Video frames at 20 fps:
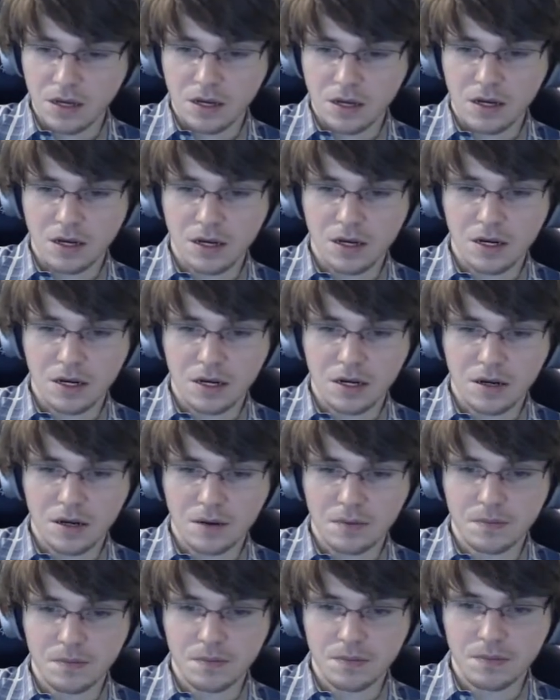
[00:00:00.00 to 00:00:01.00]

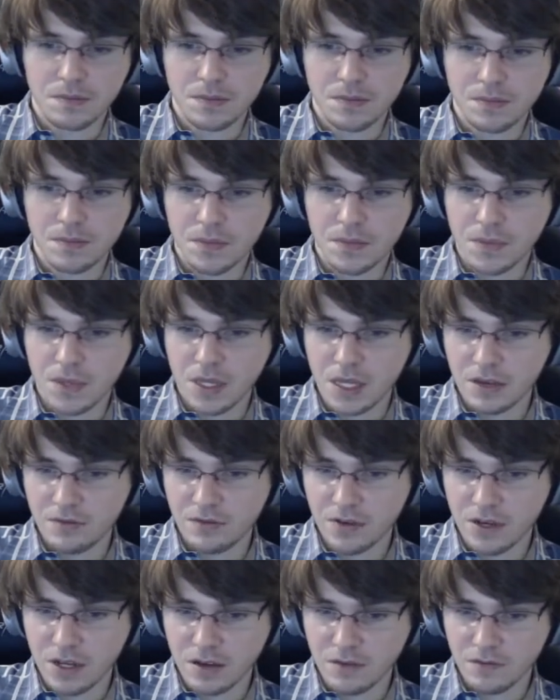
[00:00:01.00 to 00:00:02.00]
Um,
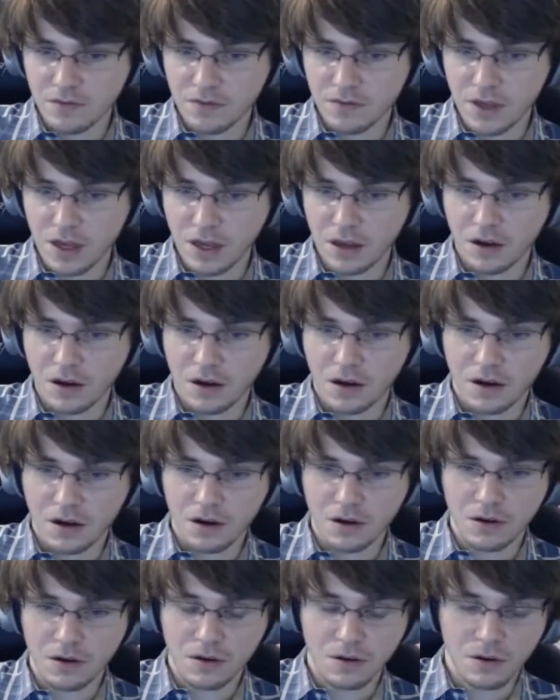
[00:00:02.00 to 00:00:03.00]
even if they
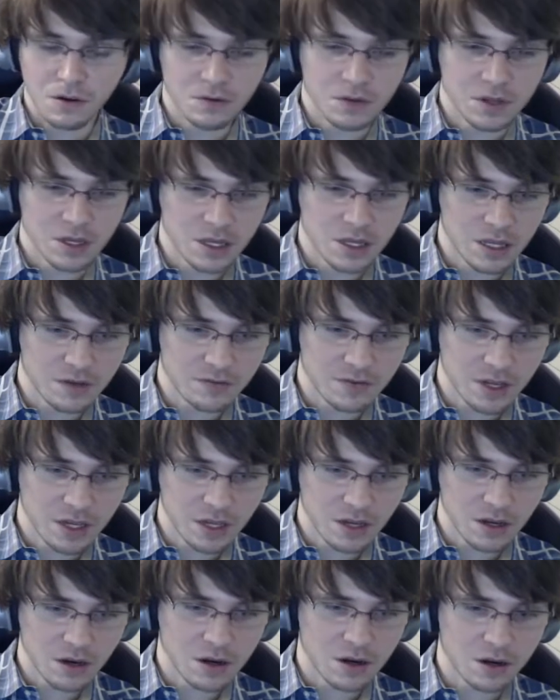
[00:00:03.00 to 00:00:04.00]
are only living
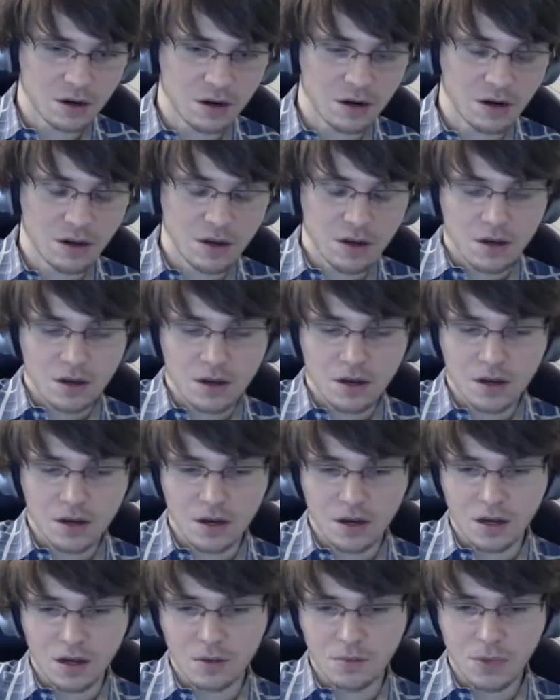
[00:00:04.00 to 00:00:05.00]
here
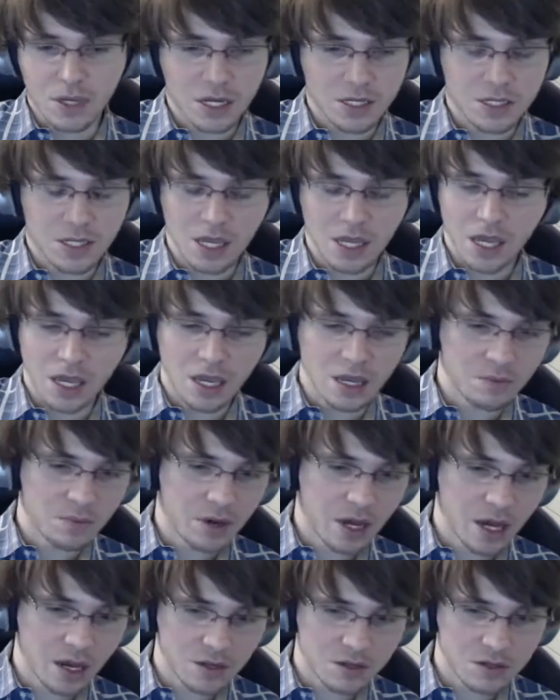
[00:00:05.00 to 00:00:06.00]
uh, because they can't get
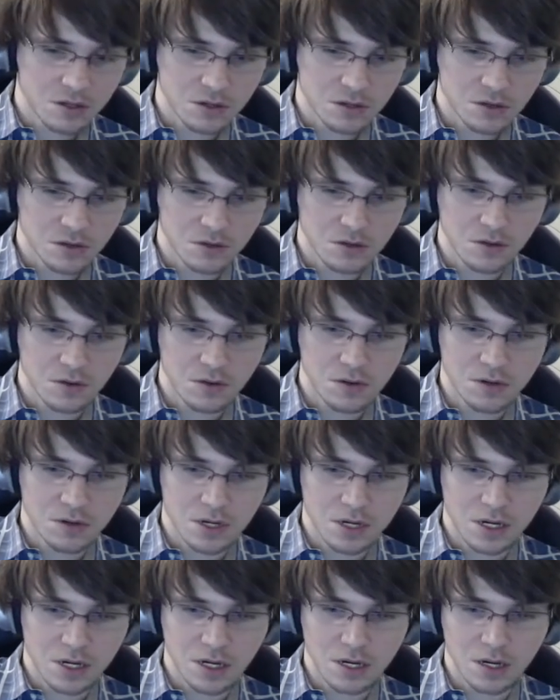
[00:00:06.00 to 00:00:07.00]
back to
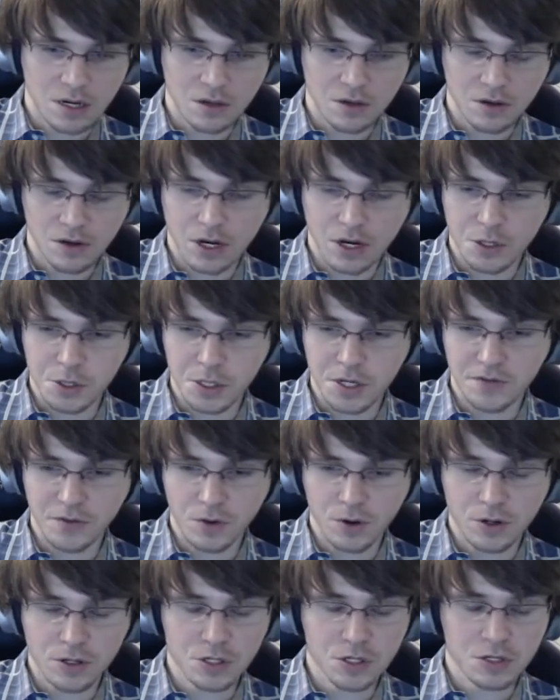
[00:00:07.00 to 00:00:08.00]
uh, their country of
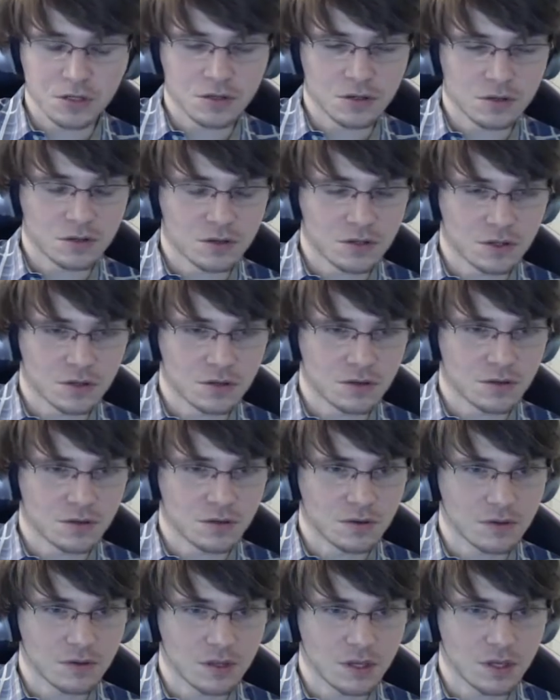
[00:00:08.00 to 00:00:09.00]
origin due to
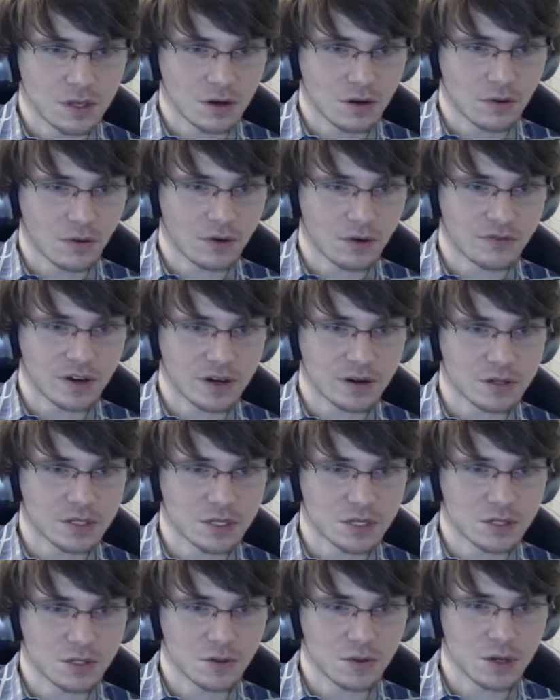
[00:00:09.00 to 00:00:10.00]
the coronavirus
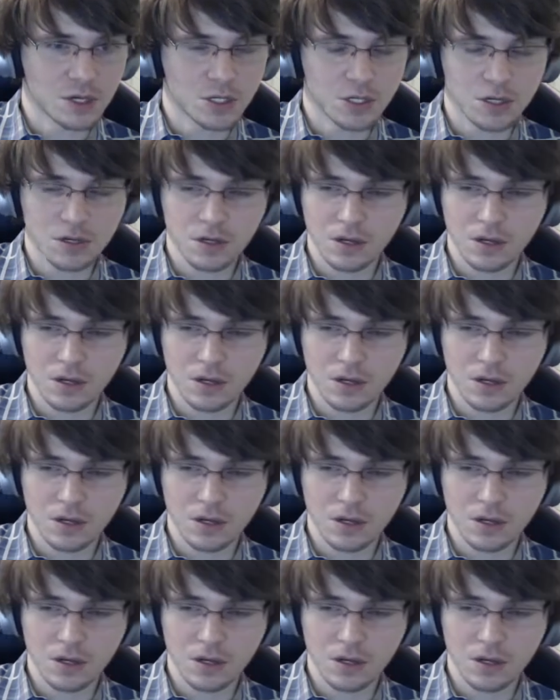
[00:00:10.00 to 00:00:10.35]
situation.